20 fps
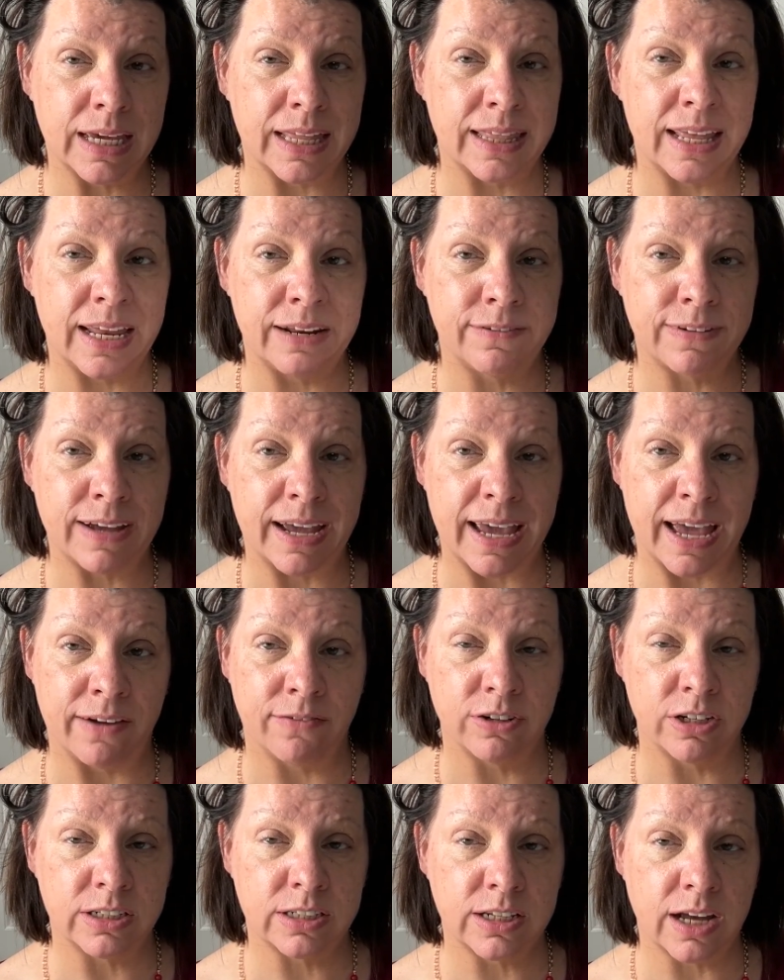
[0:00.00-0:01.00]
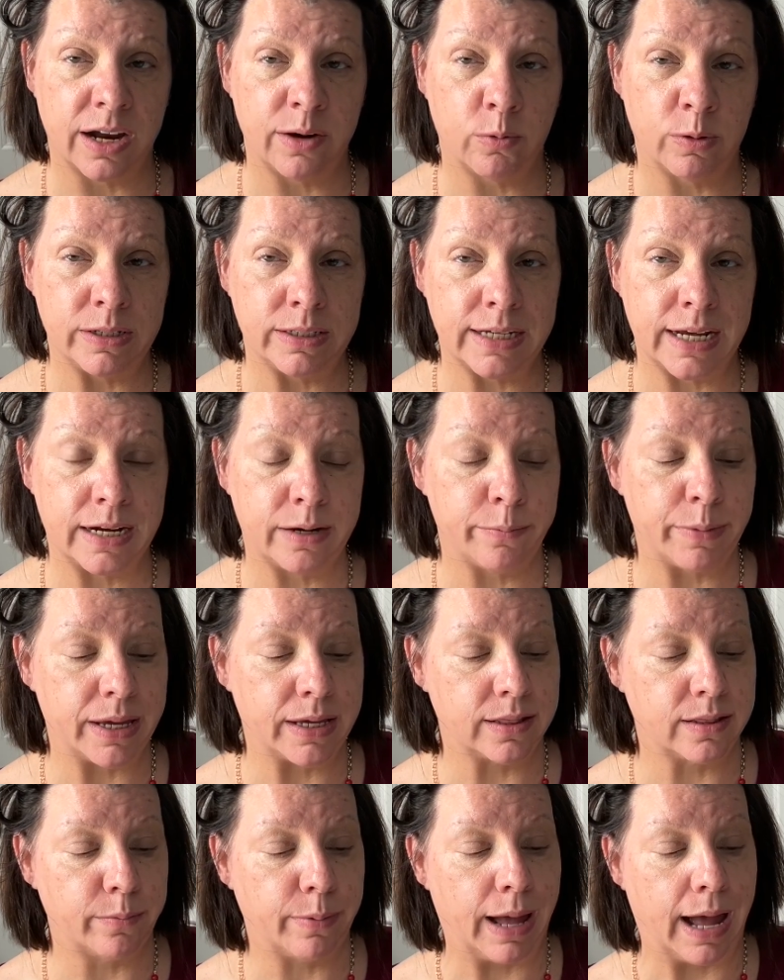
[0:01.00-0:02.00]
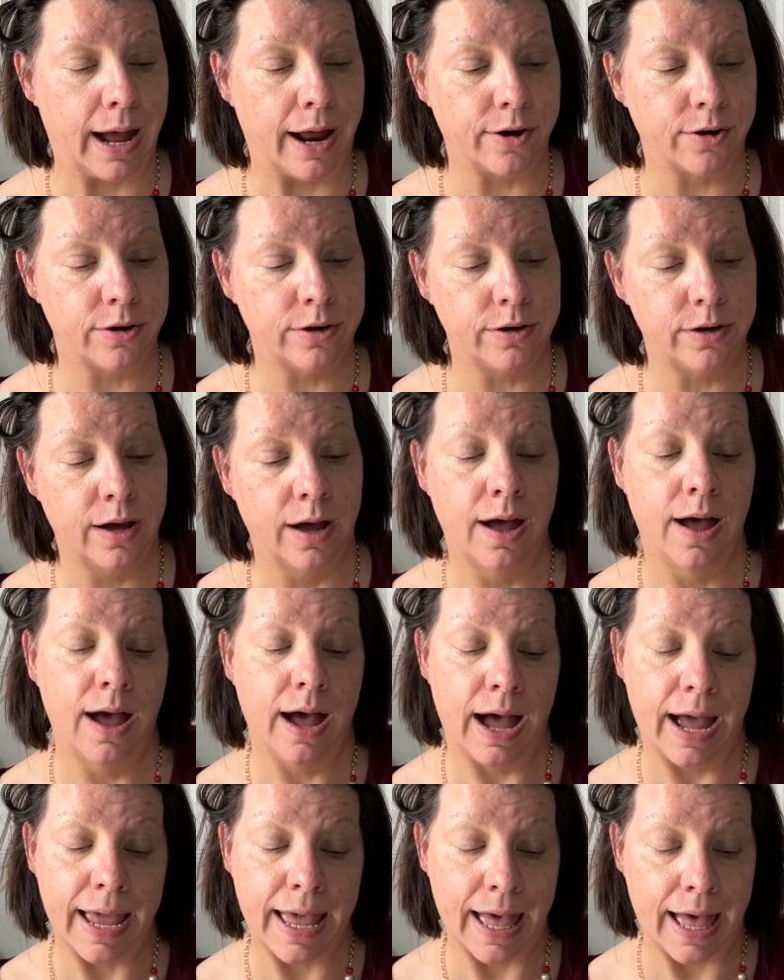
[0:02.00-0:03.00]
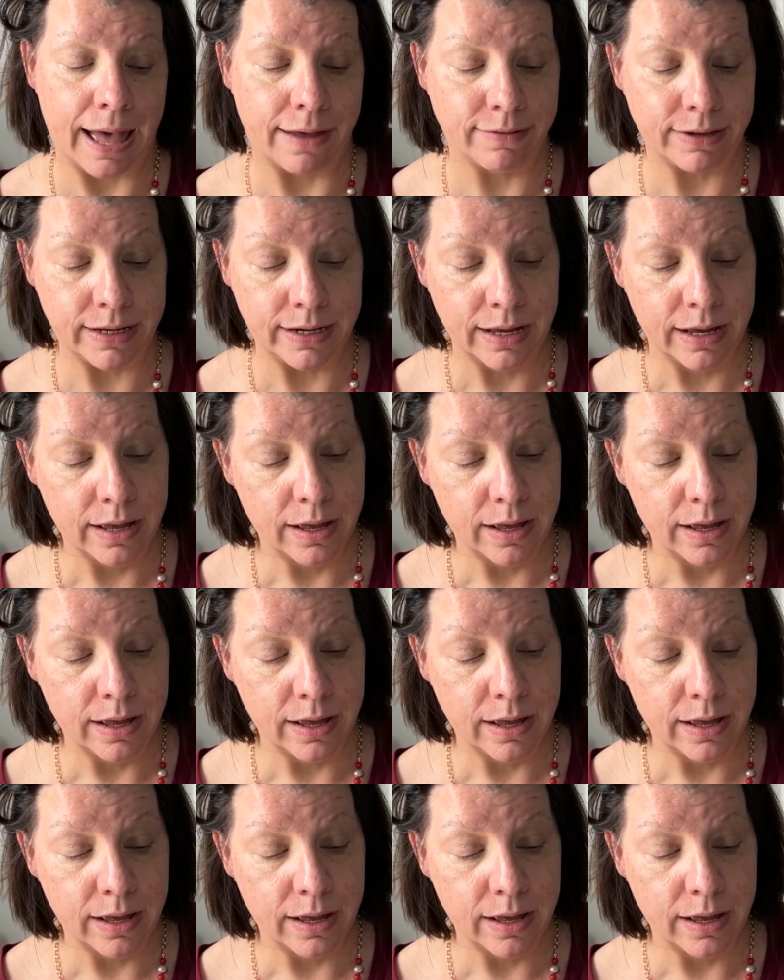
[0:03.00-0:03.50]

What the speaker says: and then if I ever decide one day to make the pattern, I have it.